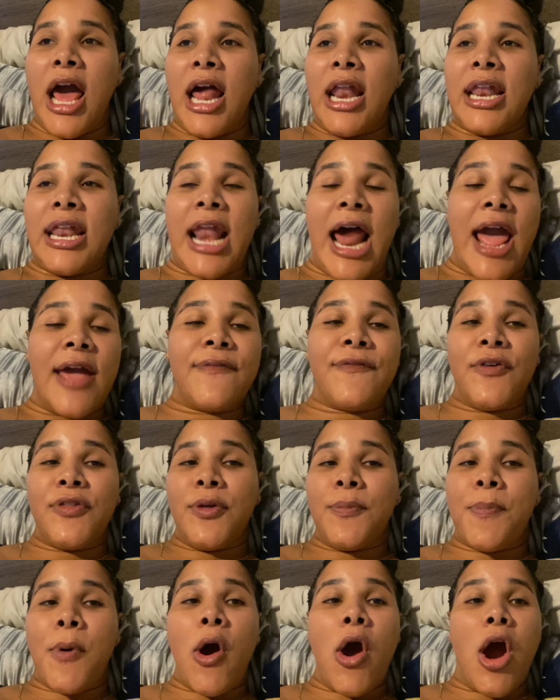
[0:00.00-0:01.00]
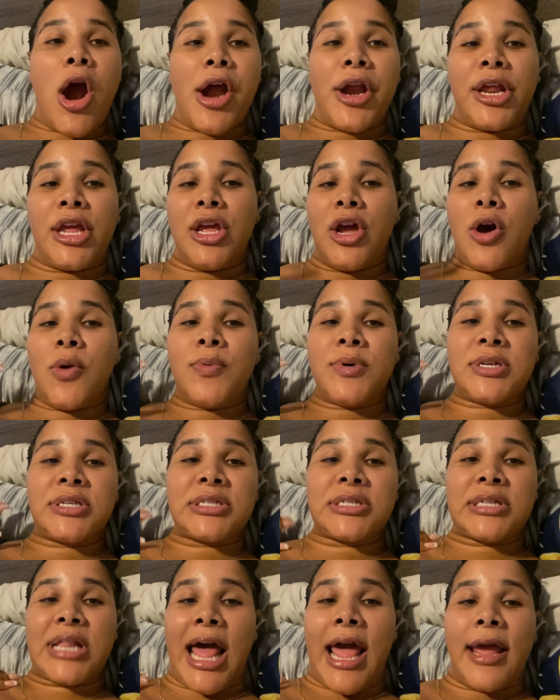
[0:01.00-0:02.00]
life of the party,
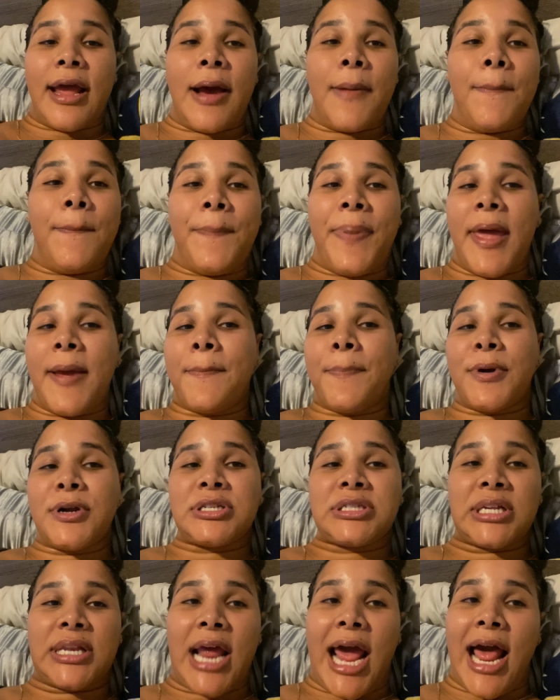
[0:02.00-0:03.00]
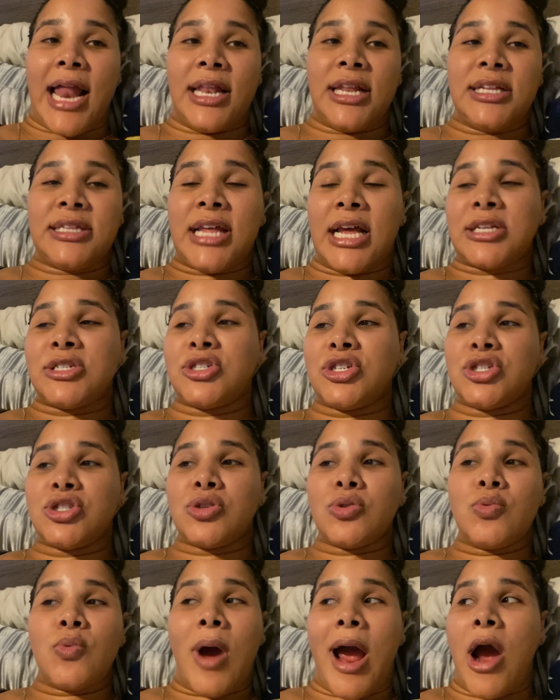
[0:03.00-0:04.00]
always like big personality. That's
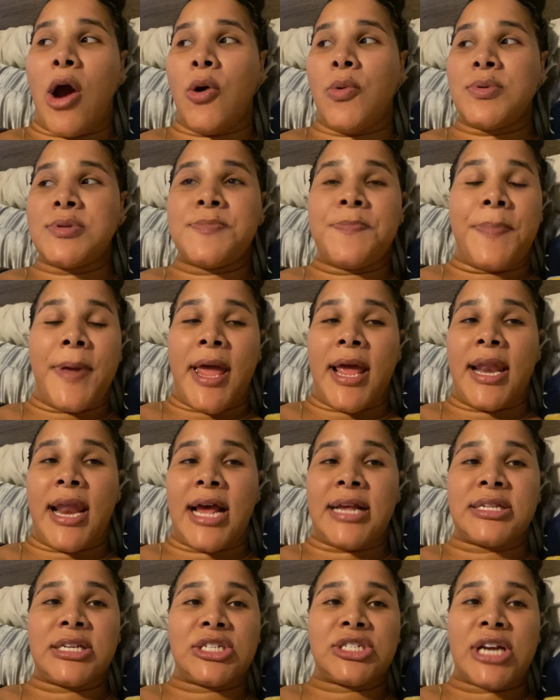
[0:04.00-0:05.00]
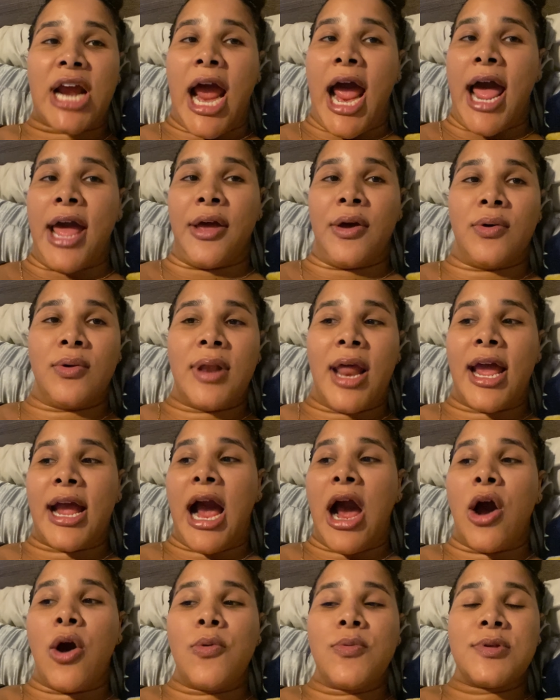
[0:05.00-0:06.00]
just who I always been as a child. Like
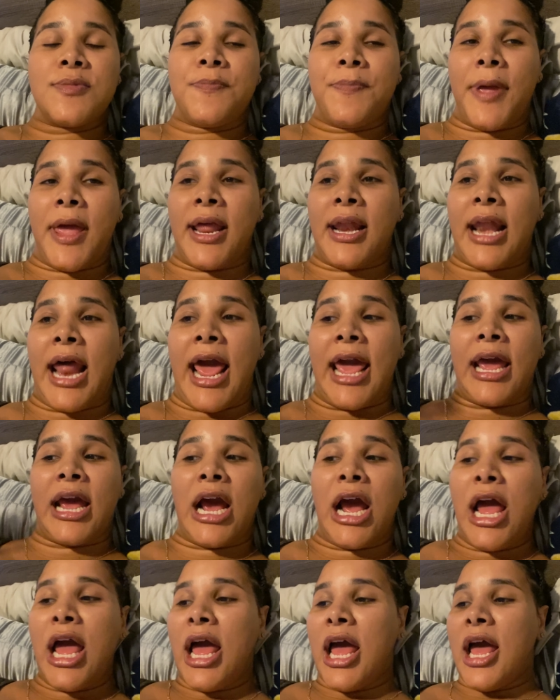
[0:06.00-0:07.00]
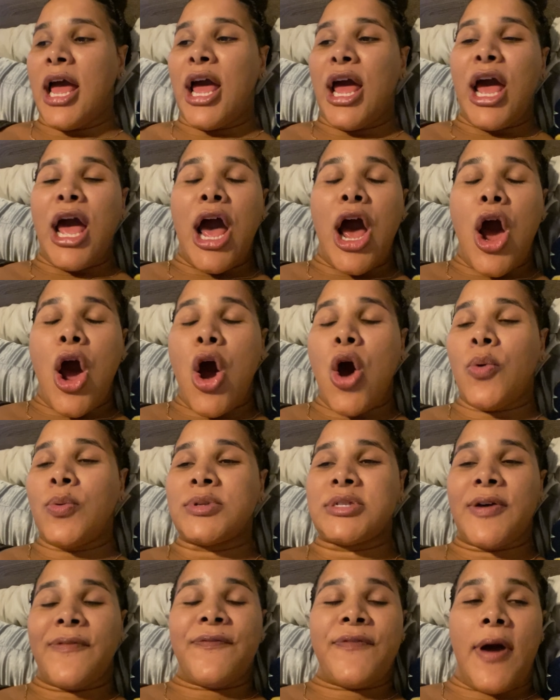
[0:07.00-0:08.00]
I always been like
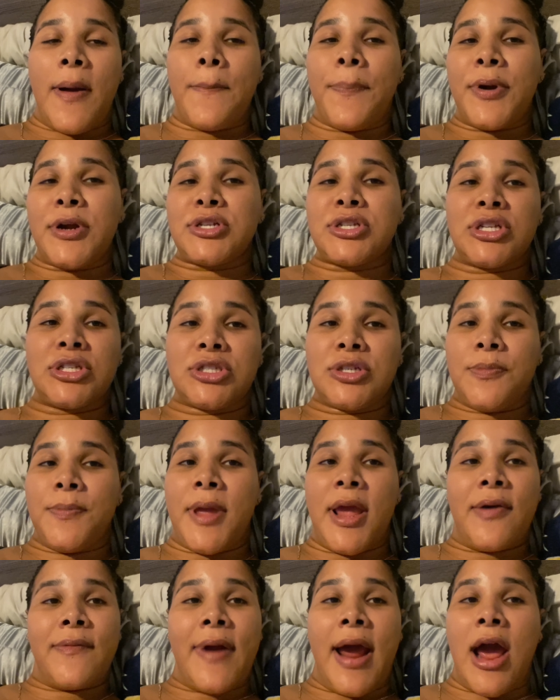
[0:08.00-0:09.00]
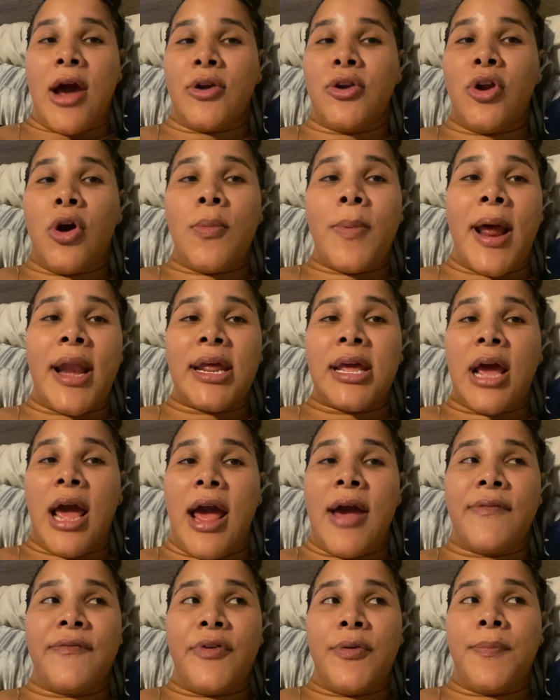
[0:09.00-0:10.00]
always a fun person to be around. Nobody
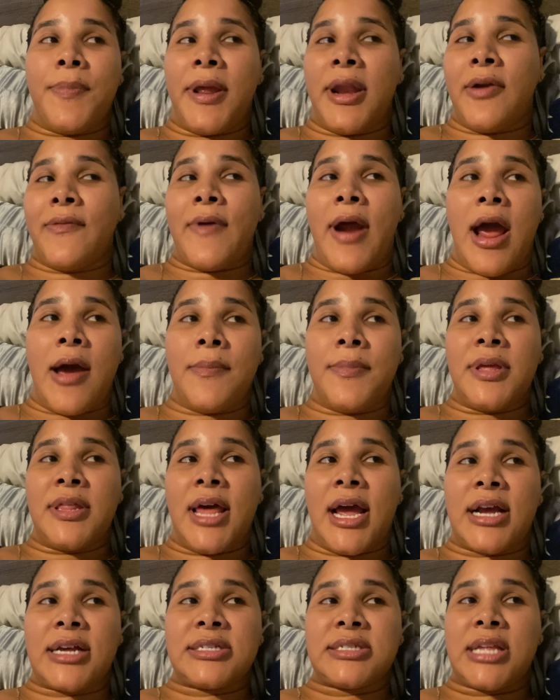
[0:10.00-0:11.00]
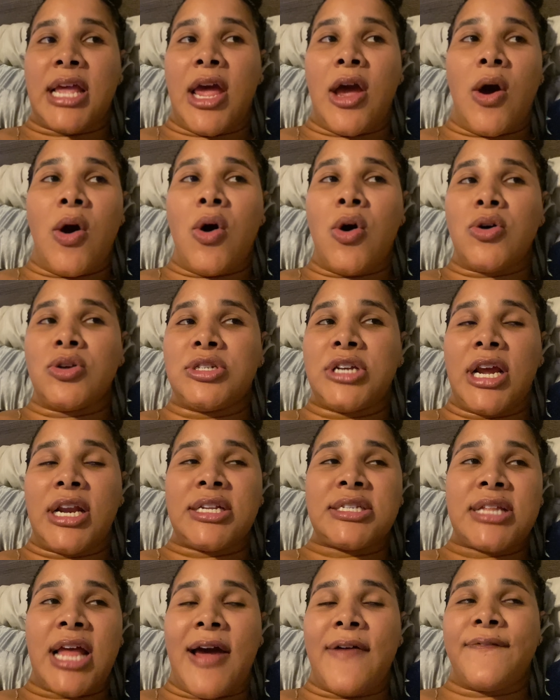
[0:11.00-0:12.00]
ever been around me that could say, oh, Jade
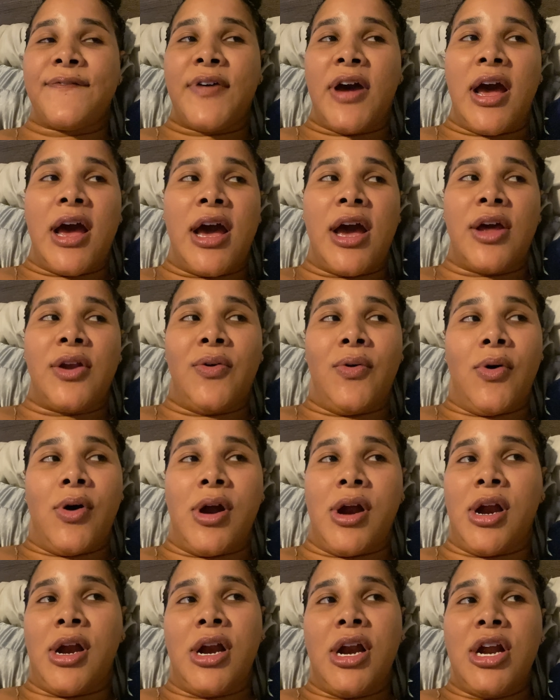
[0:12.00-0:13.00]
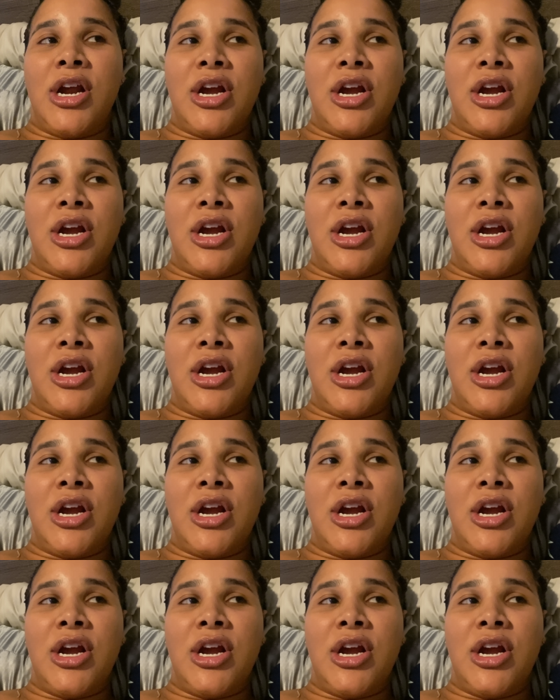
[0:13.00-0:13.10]
is not fun or